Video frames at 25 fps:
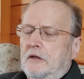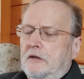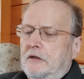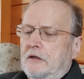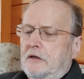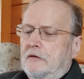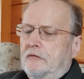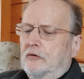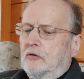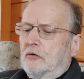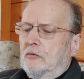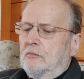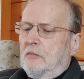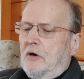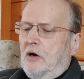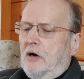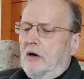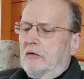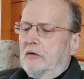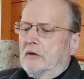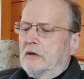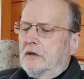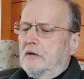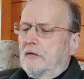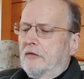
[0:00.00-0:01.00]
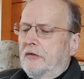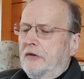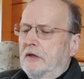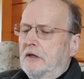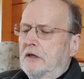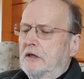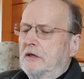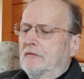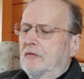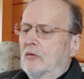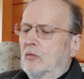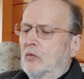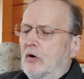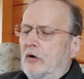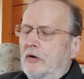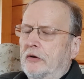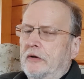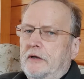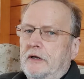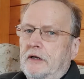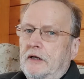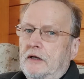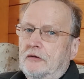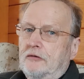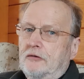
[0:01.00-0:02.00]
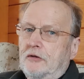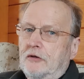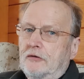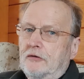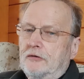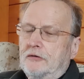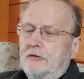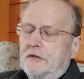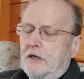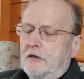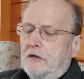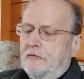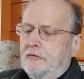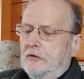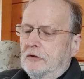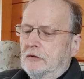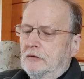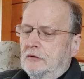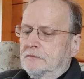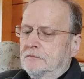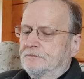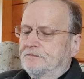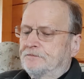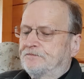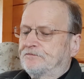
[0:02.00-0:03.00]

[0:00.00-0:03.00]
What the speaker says: Therefore Mara the evil one is his nephew.